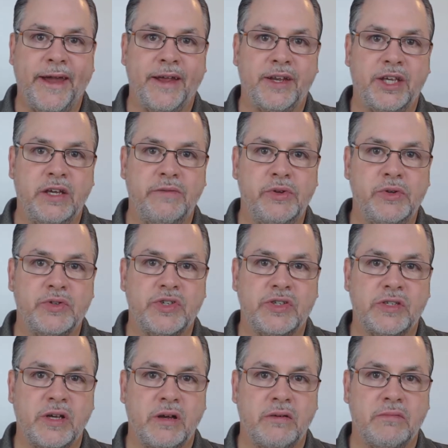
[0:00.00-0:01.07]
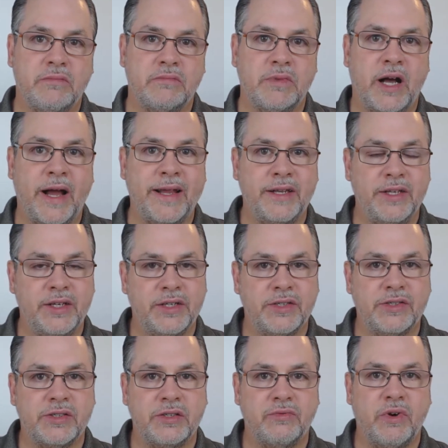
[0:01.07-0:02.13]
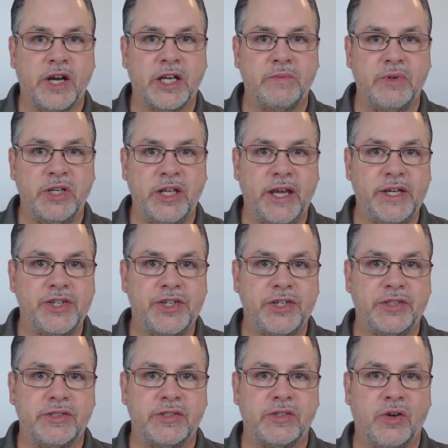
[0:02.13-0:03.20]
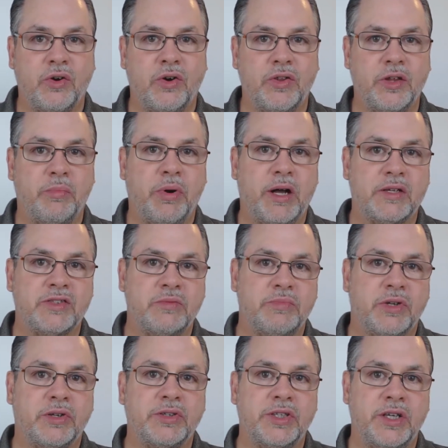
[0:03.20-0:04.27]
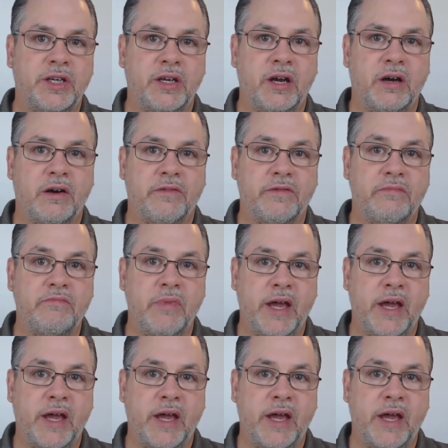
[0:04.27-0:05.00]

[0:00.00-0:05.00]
and give you some ideas and recommendations on the possibility of